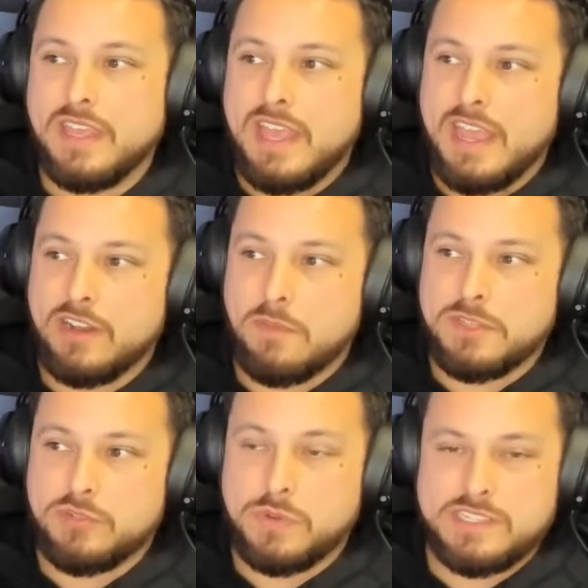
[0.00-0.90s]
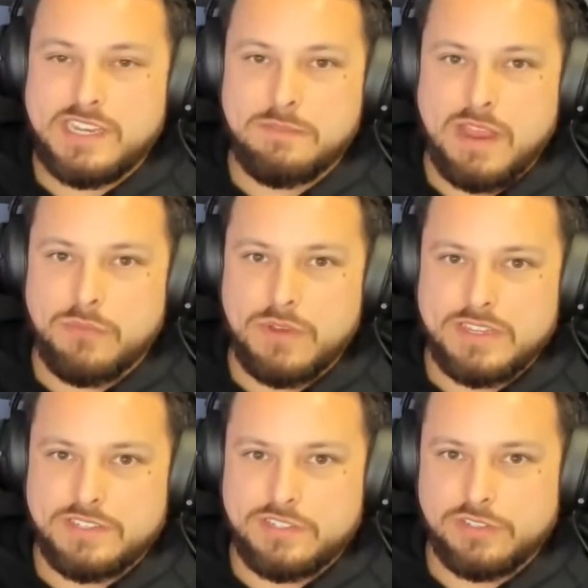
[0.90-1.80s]
and I'll be twisting my
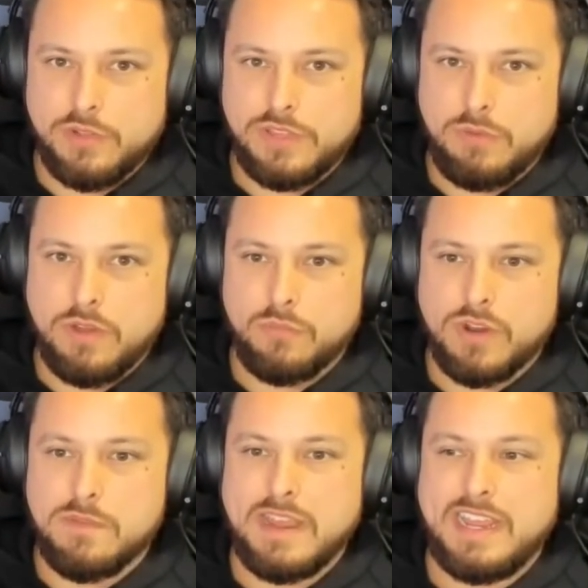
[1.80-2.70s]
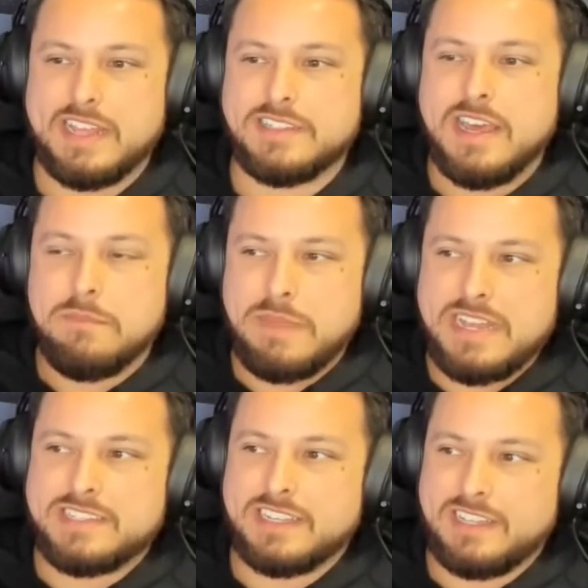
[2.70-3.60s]
wrist slowly on one of my hands,
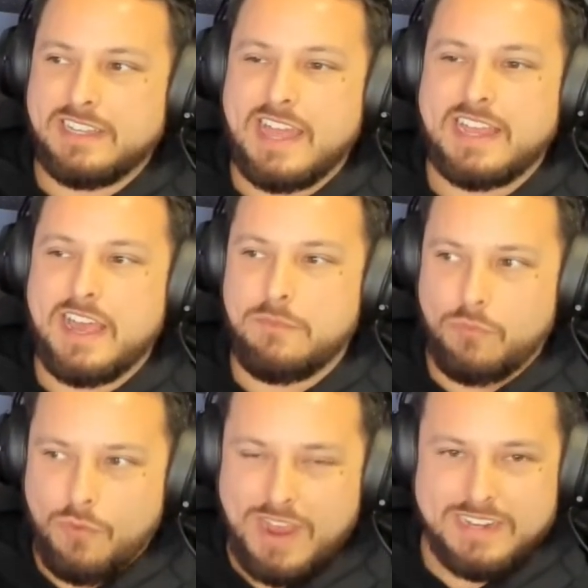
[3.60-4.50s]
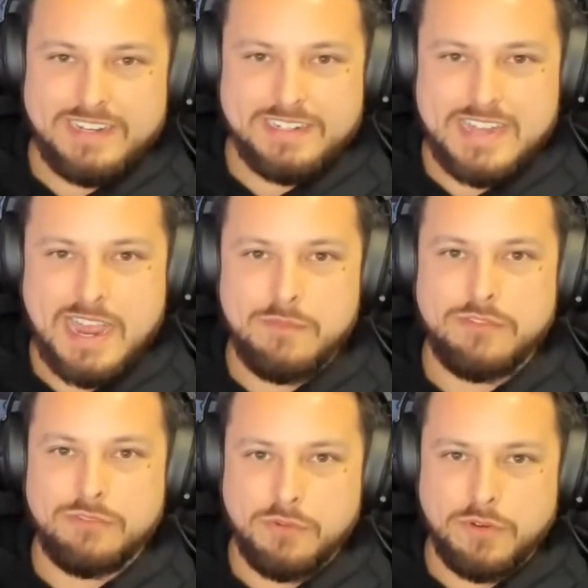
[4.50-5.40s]
basically like I'm winding time
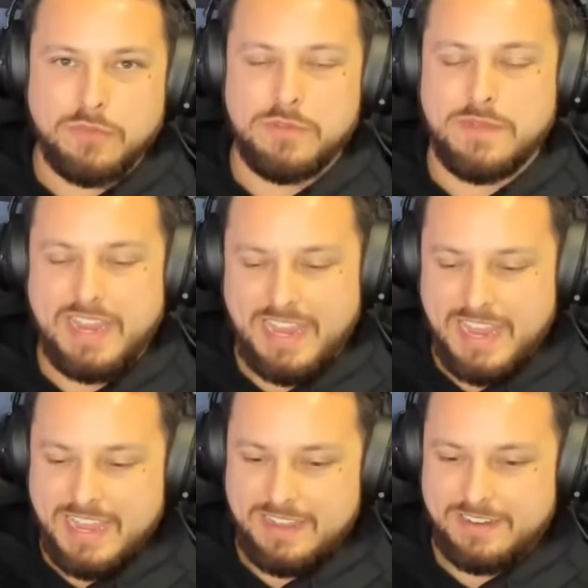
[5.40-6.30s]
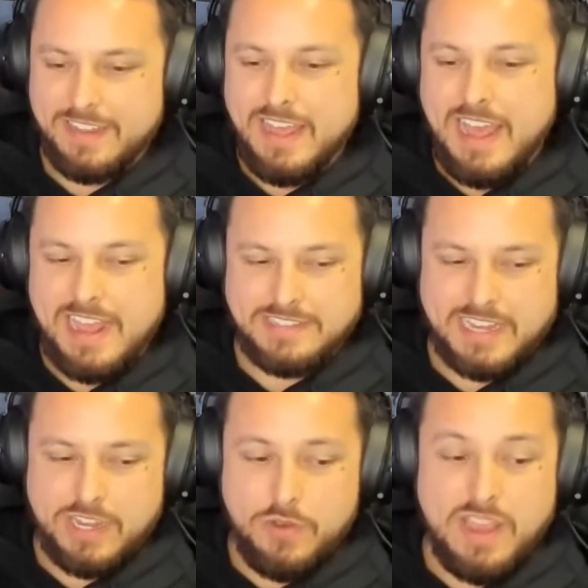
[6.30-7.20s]
forward with my hand as
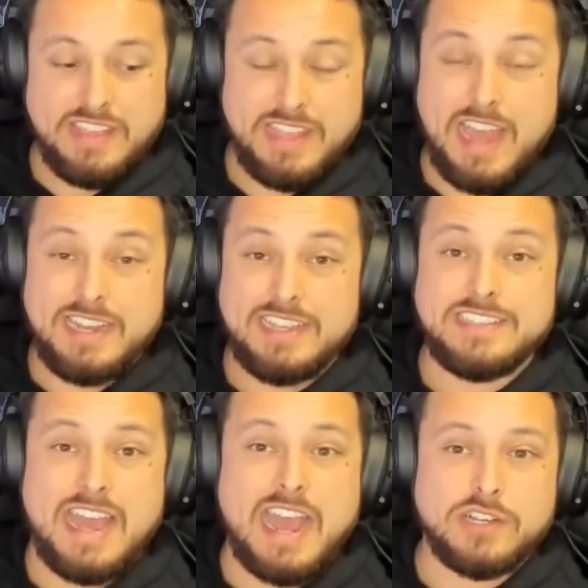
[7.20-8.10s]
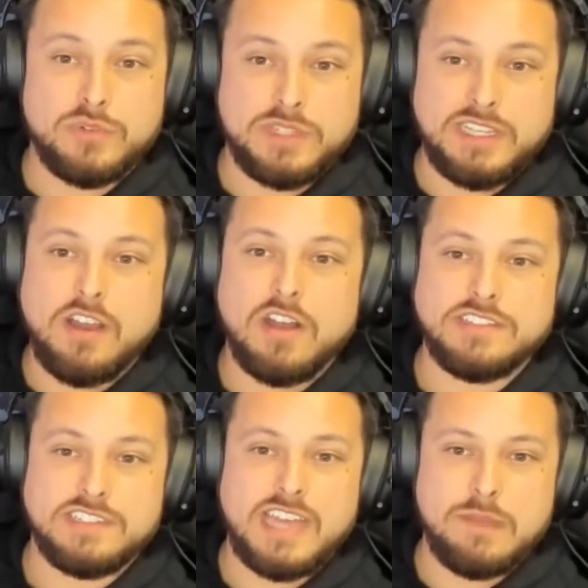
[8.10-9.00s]
I go, and that is actually
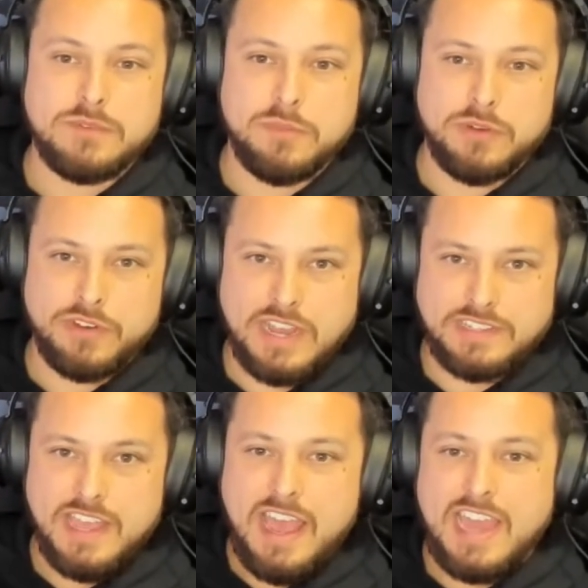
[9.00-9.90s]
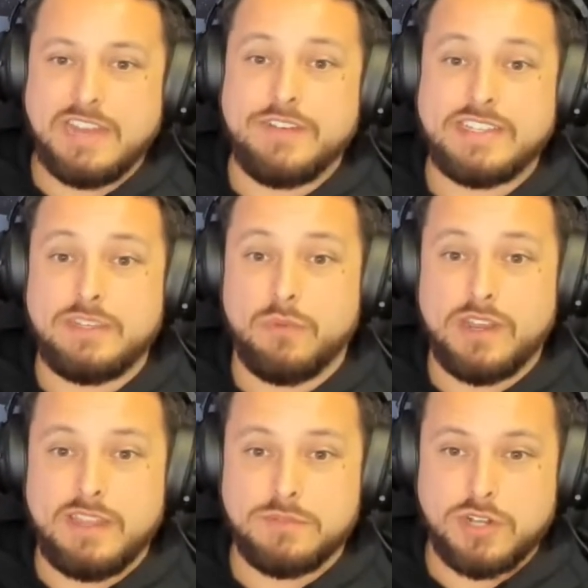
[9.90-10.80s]
causing time to progress. And if I see one
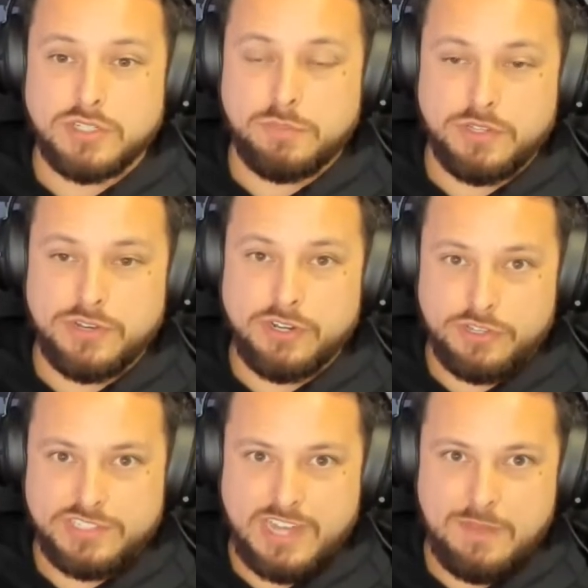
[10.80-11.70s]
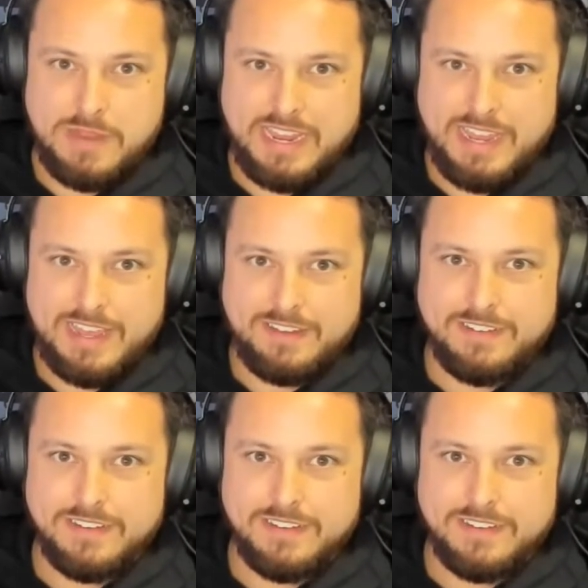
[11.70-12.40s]
of them starts to pull the trigger, I'll stop my hand